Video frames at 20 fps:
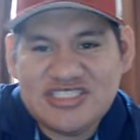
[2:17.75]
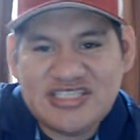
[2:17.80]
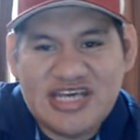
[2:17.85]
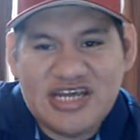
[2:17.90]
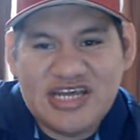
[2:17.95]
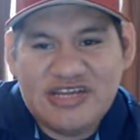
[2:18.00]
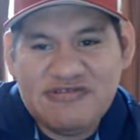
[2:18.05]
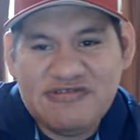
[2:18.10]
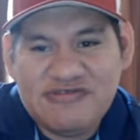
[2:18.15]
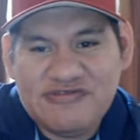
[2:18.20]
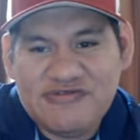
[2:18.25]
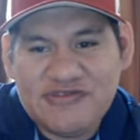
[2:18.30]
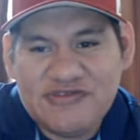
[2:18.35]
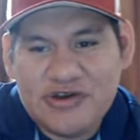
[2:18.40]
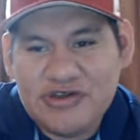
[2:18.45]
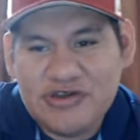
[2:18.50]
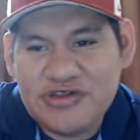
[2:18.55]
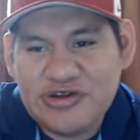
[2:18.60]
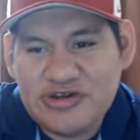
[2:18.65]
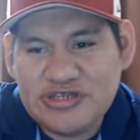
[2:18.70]
down even
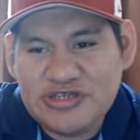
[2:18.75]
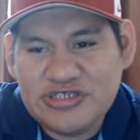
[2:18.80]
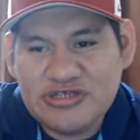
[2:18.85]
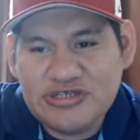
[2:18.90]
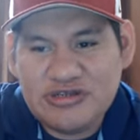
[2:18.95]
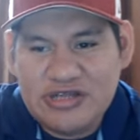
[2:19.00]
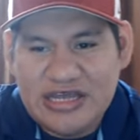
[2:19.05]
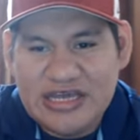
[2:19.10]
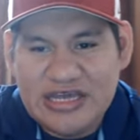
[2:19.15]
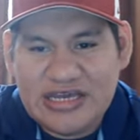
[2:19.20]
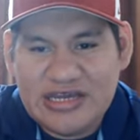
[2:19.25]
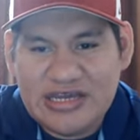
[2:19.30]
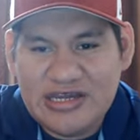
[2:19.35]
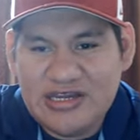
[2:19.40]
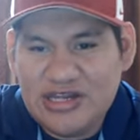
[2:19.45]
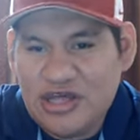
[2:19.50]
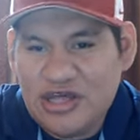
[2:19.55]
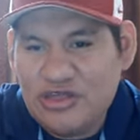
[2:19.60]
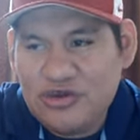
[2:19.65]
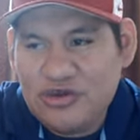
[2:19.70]
further to like
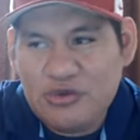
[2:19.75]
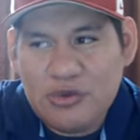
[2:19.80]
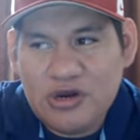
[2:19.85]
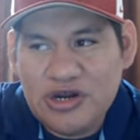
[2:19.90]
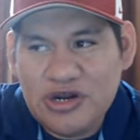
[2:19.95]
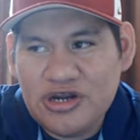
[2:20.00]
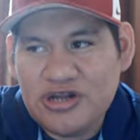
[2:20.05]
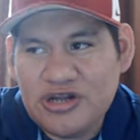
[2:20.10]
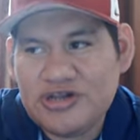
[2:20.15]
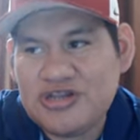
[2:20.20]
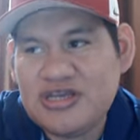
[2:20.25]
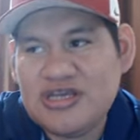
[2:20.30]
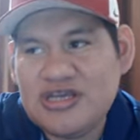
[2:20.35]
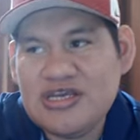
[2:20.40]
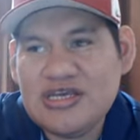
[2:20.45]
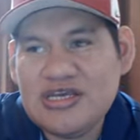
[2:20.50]
another word.